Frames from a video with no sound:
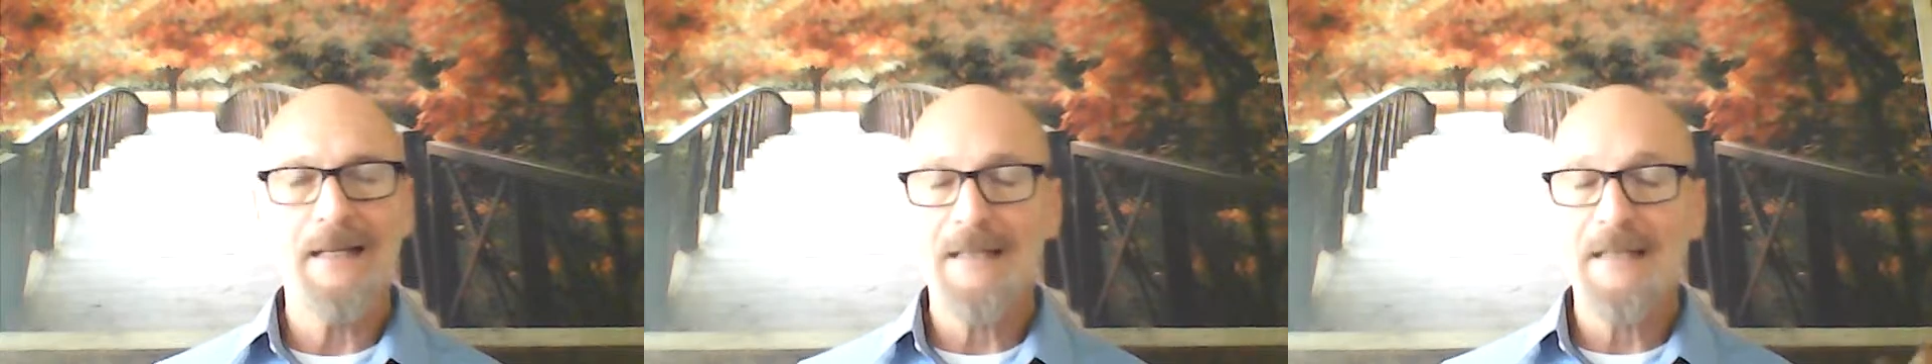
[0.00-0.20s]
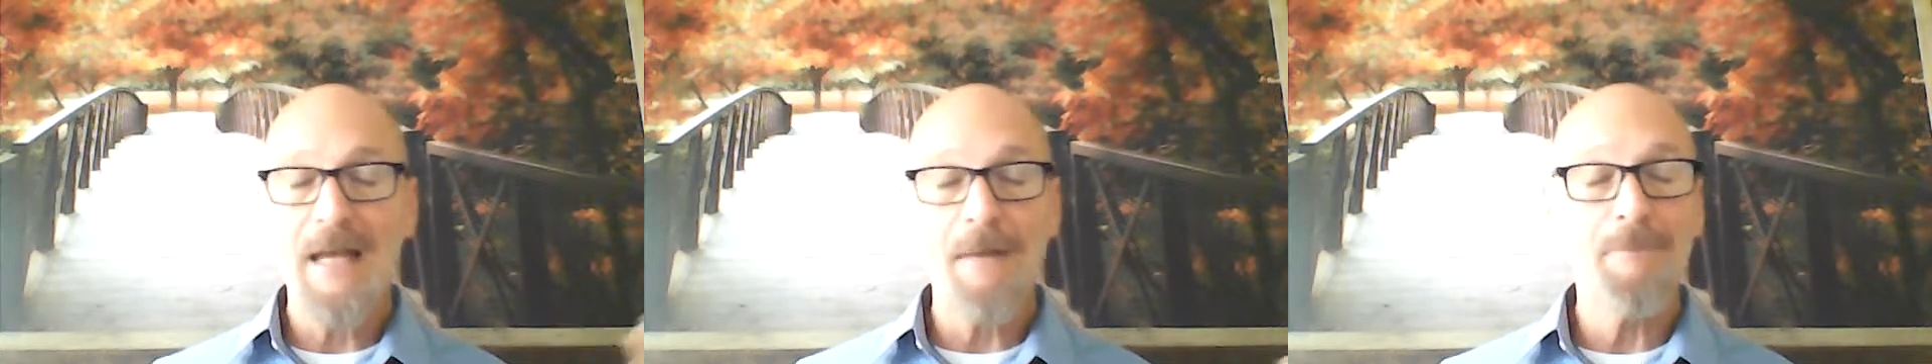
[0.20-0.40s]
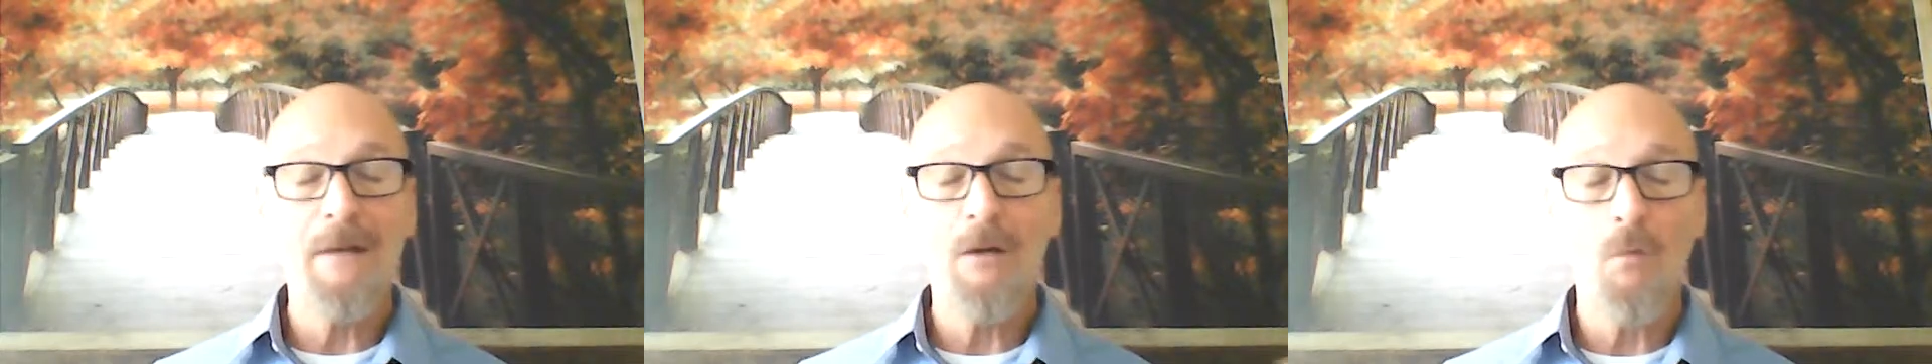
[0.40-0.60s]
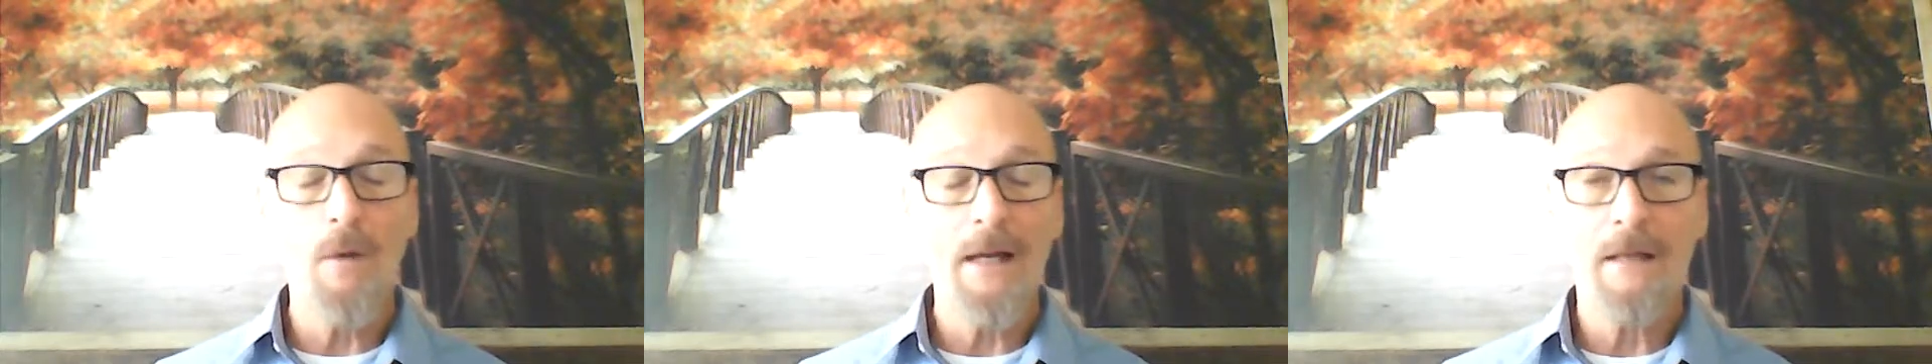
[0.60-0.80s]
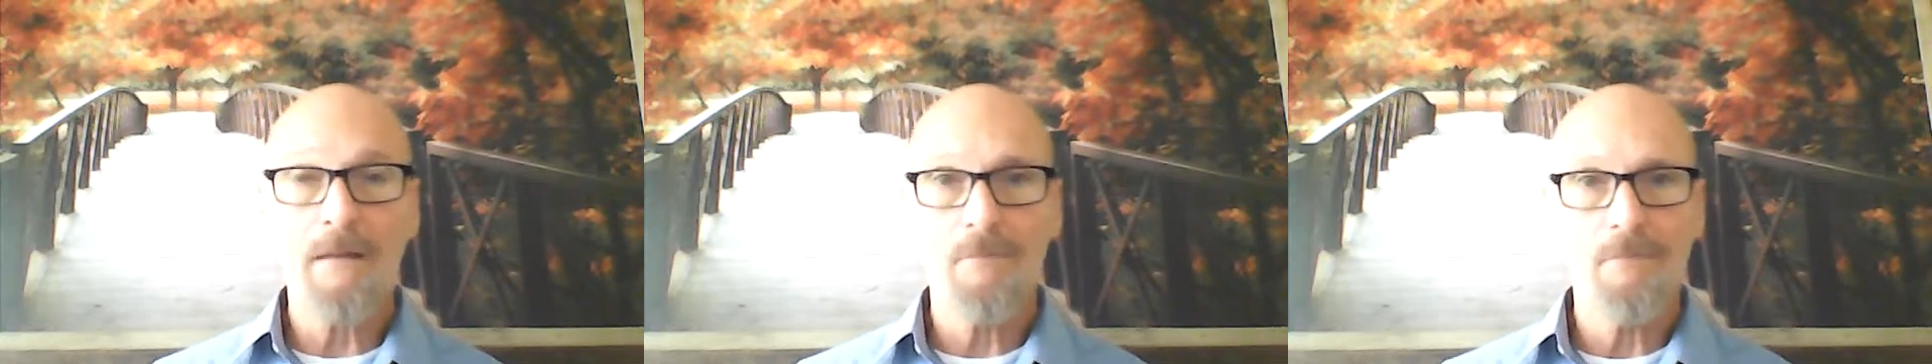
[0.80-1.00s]
kept me
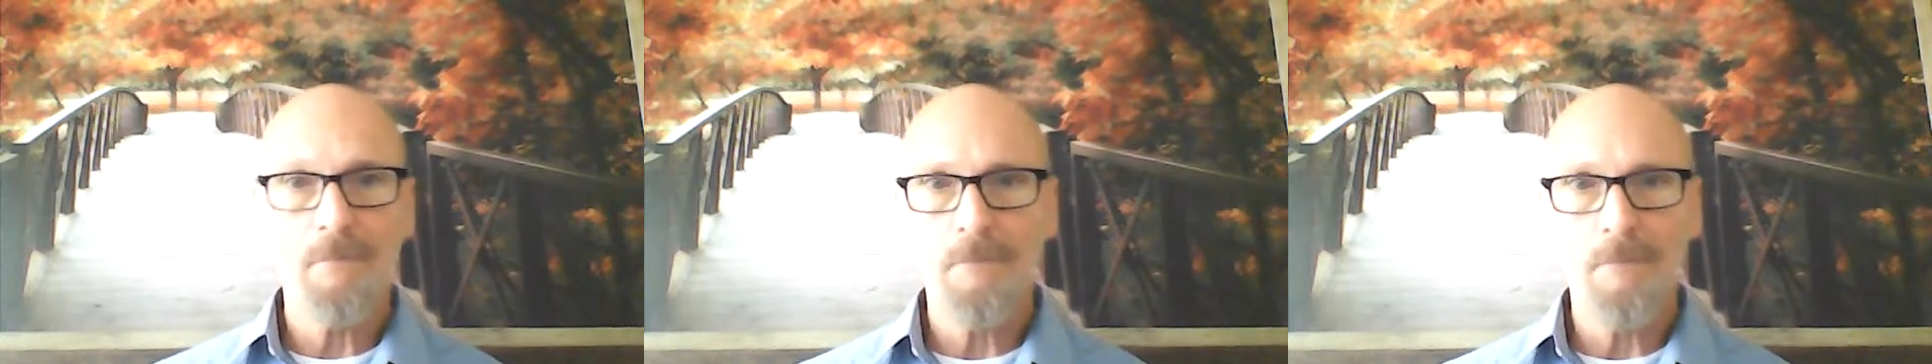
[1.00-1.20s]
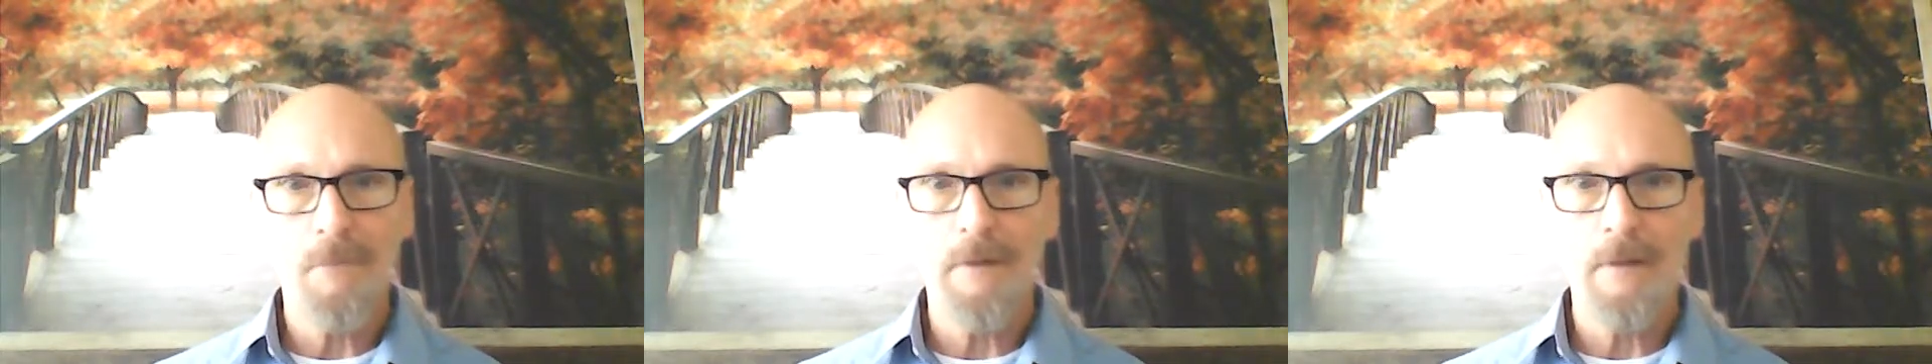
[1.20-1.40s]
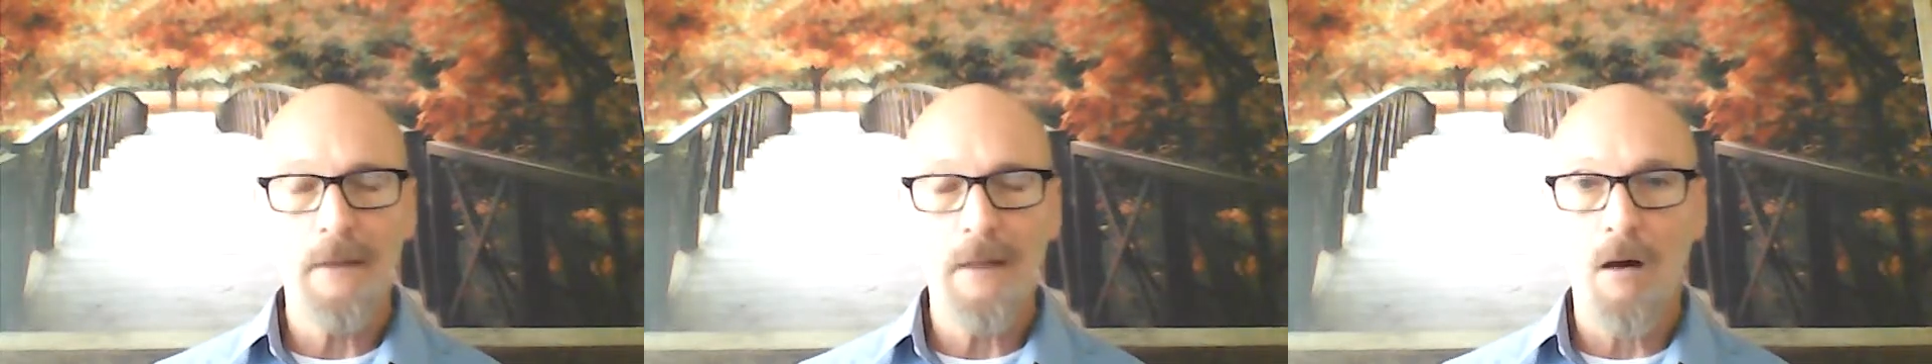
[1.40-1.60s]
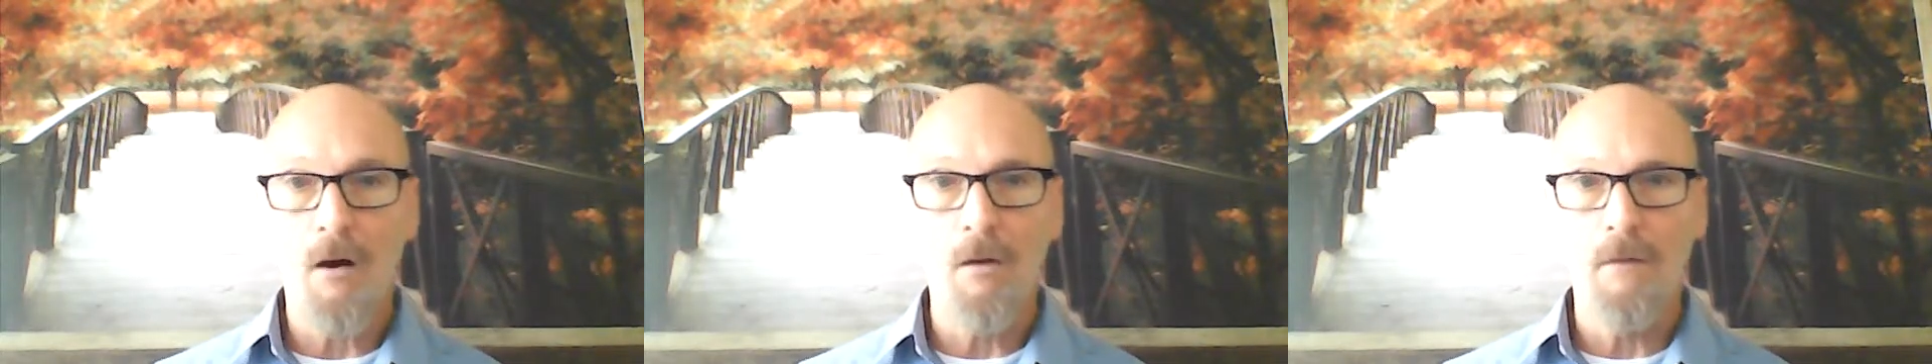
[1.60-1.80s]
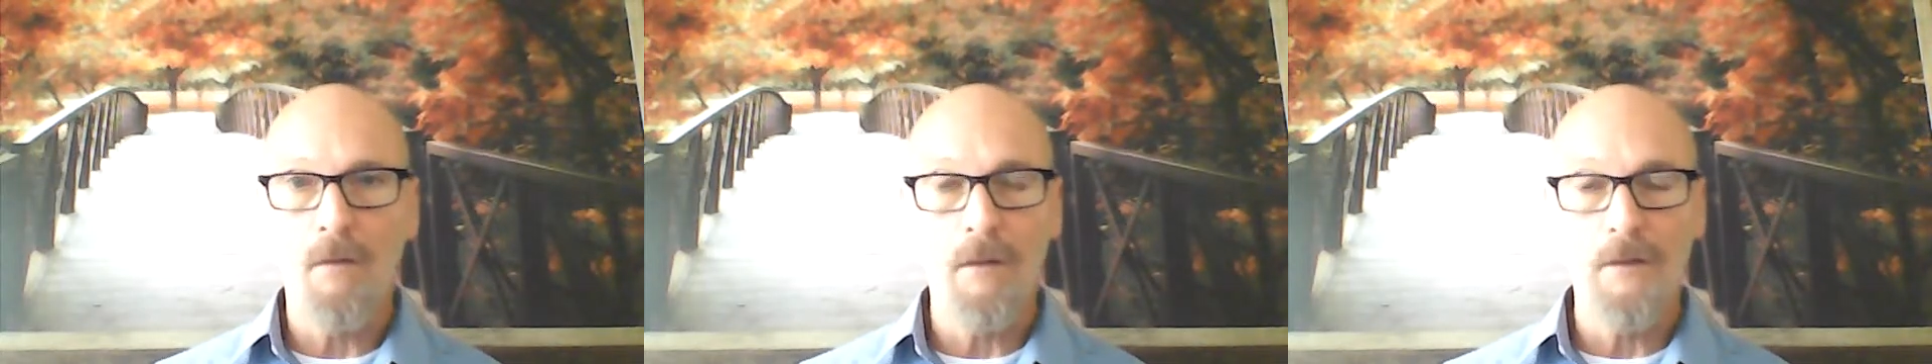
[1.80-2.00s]
awake
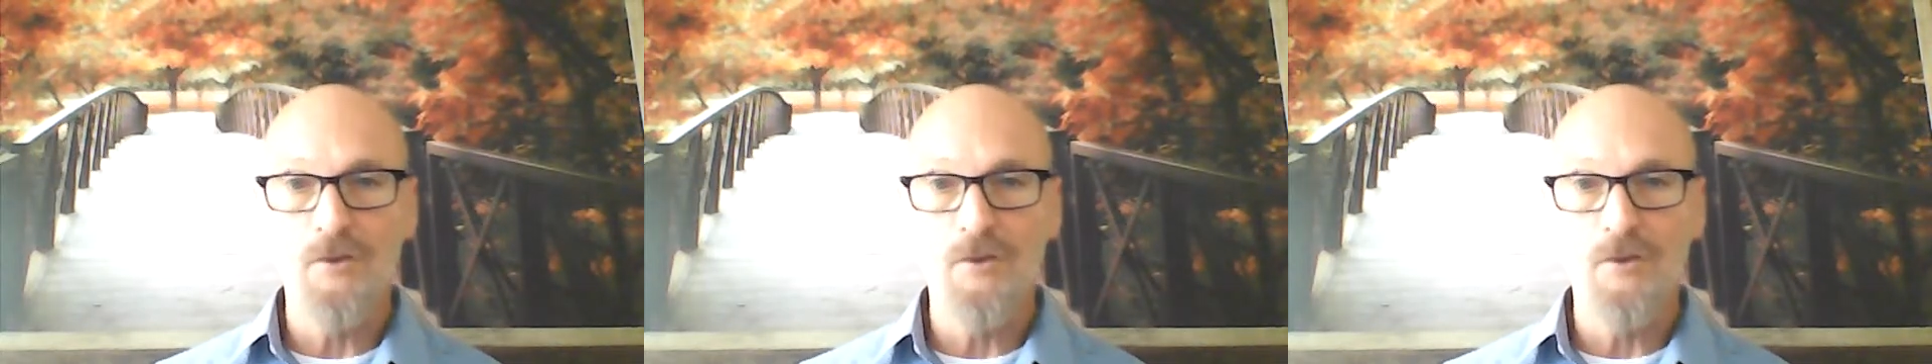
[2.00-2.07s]
uh,